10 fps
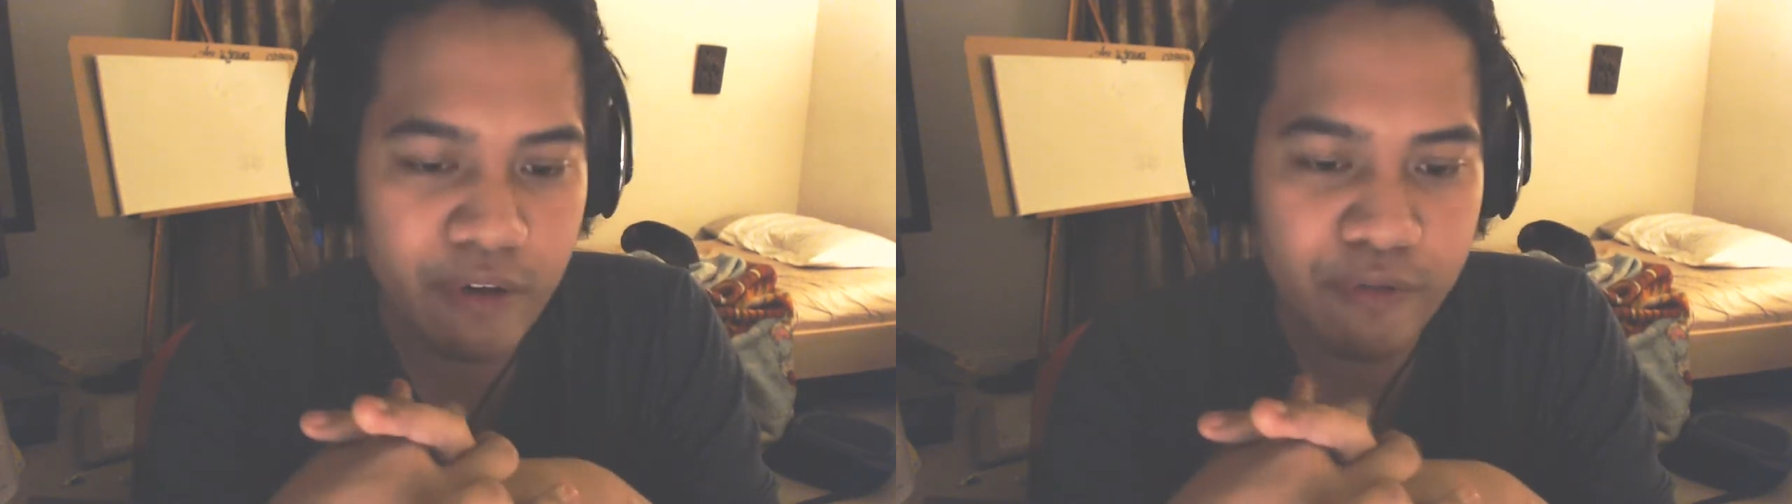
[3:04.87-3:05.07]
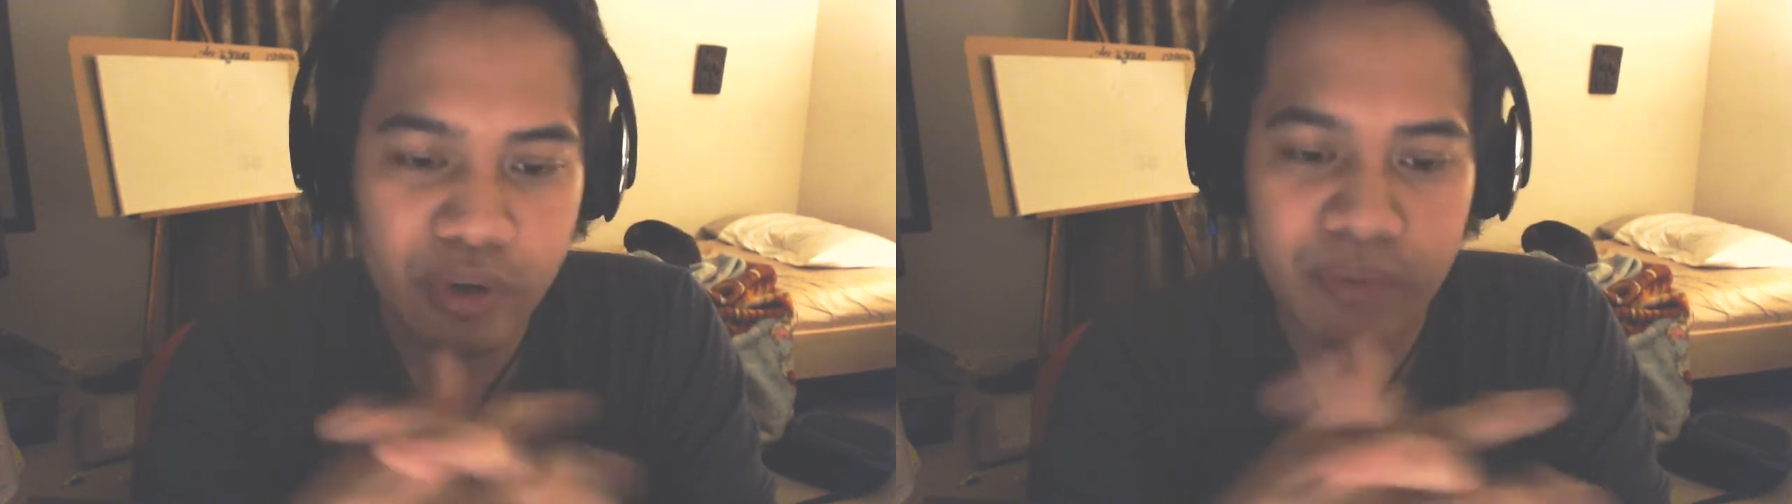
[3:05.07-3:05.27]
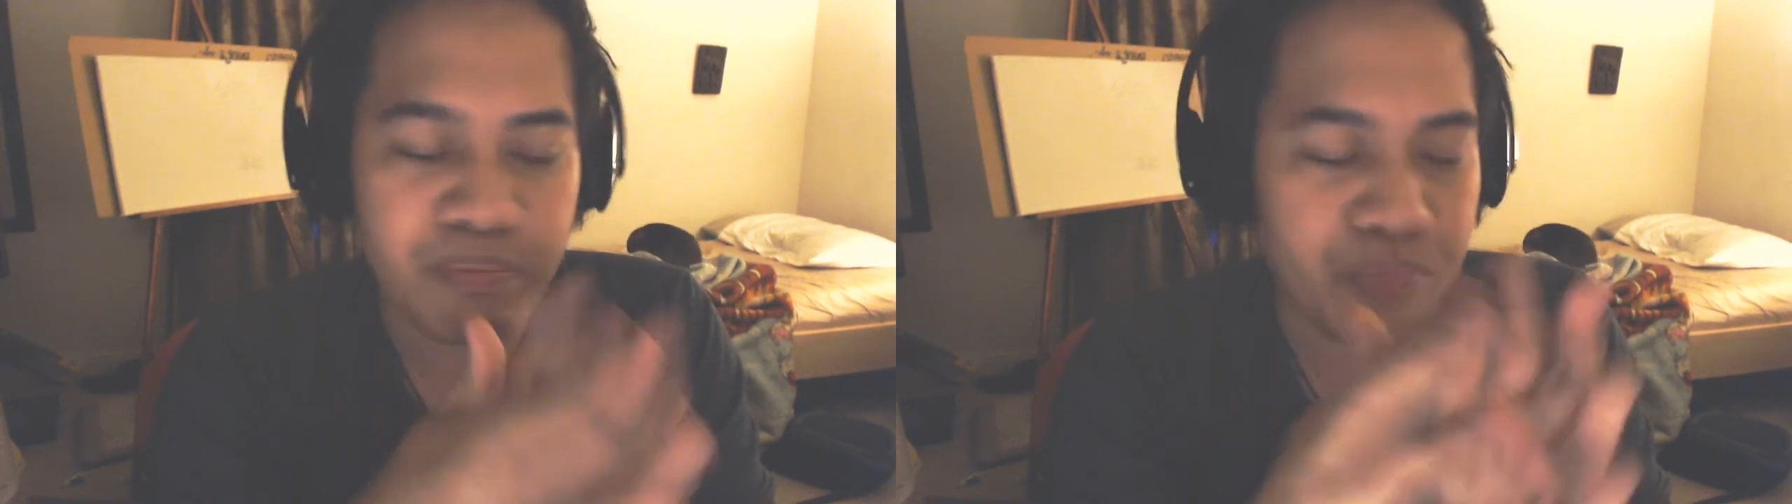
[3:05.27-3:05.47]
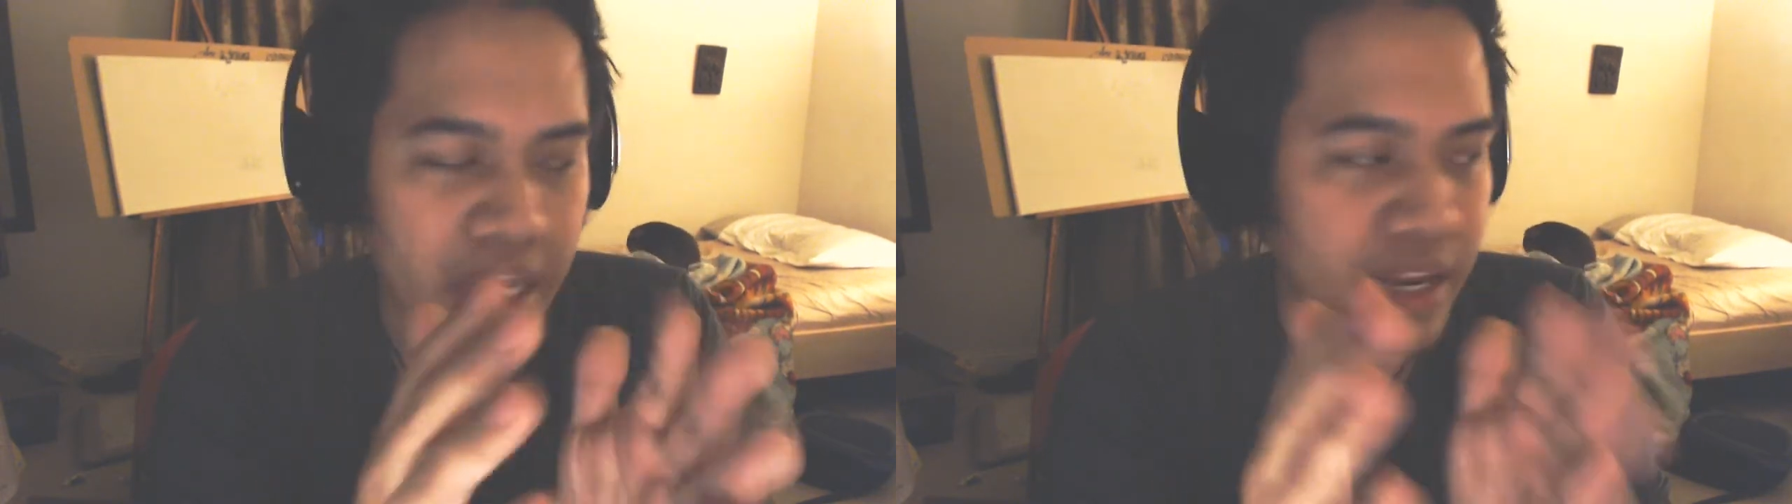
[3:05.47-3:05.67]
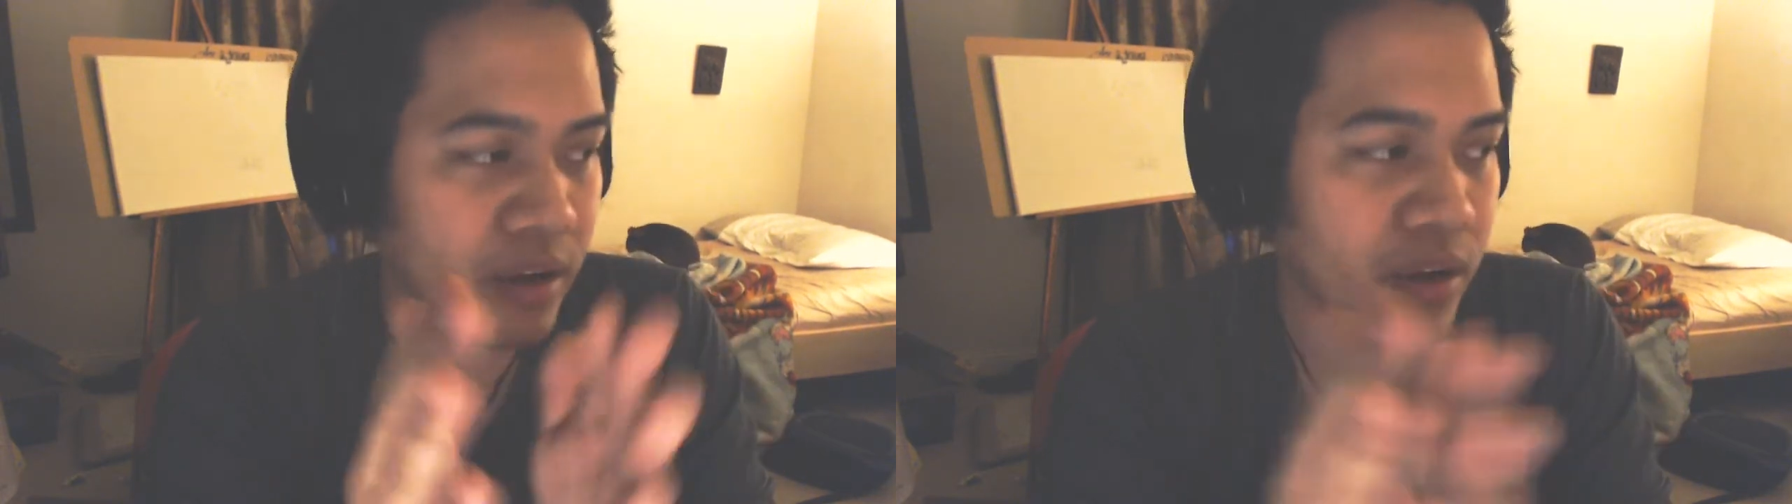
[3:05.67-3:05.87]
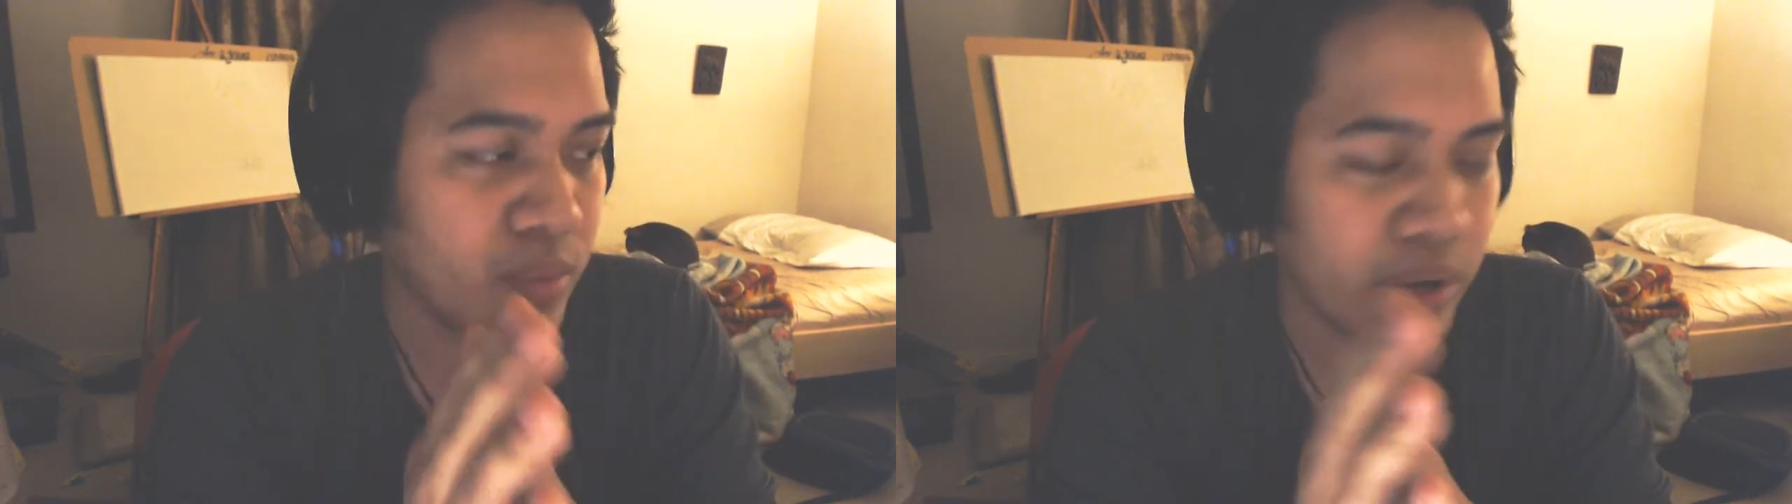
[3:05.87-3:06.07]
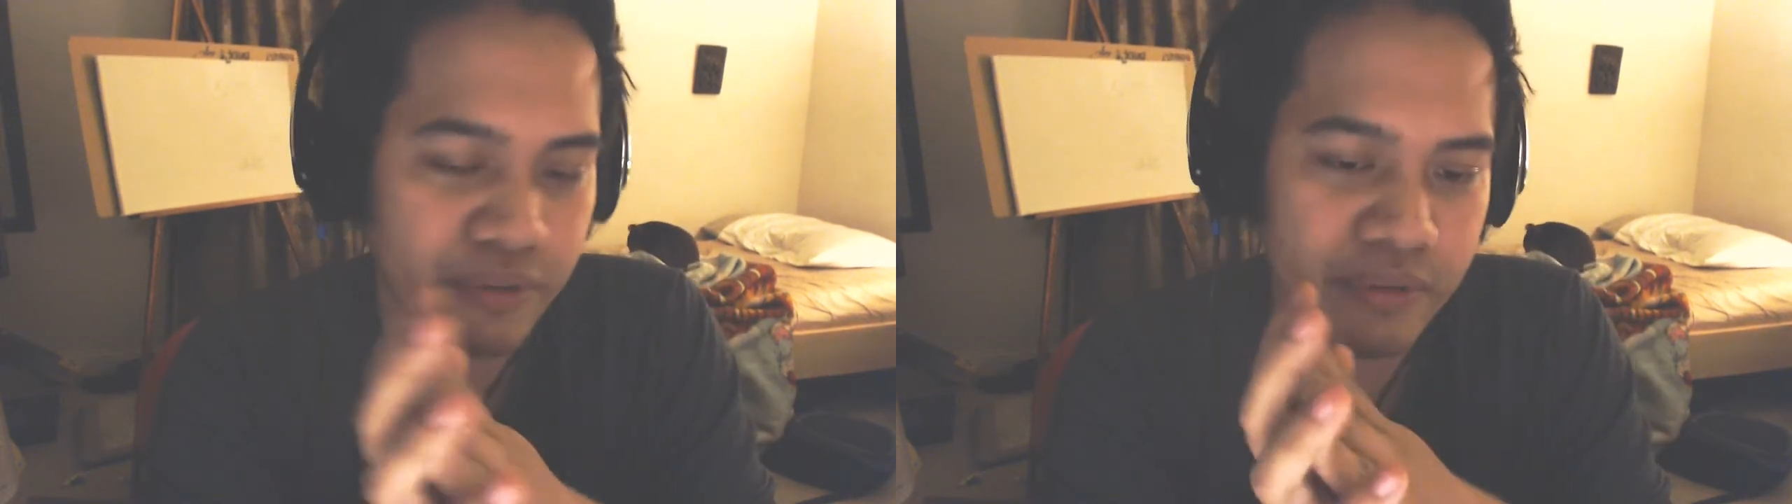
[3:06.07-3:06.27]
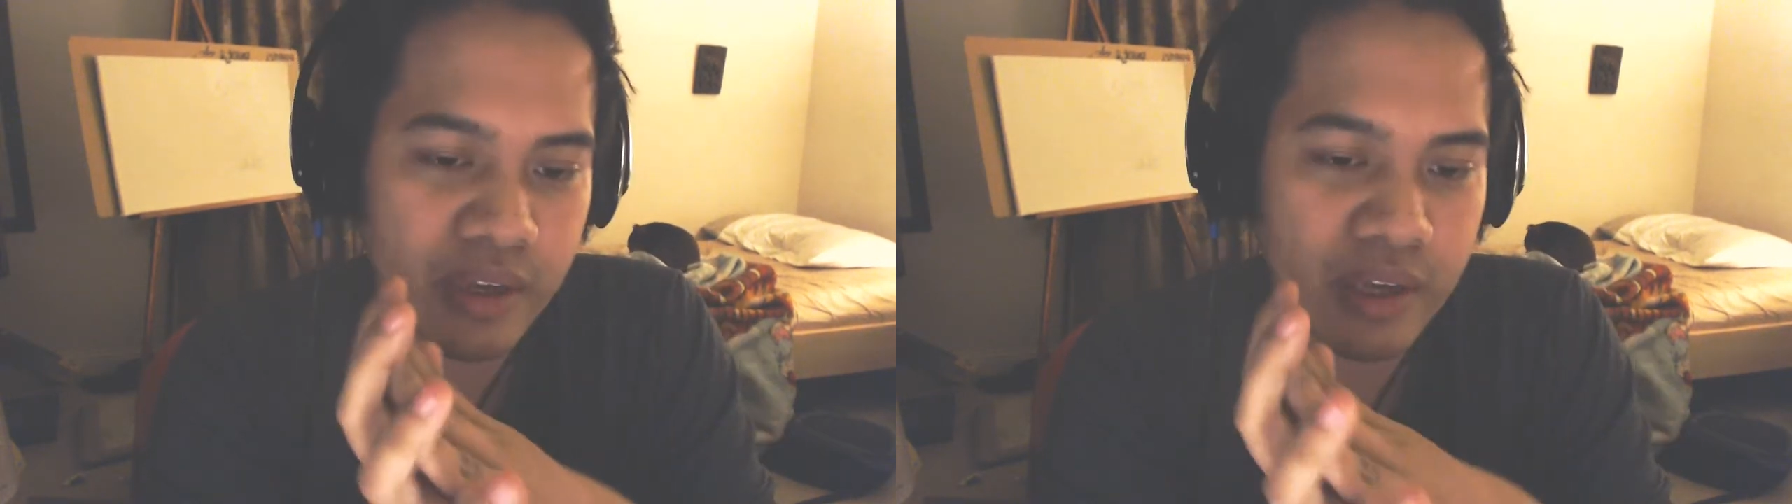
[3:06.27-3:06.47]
if you can bait out a whiff,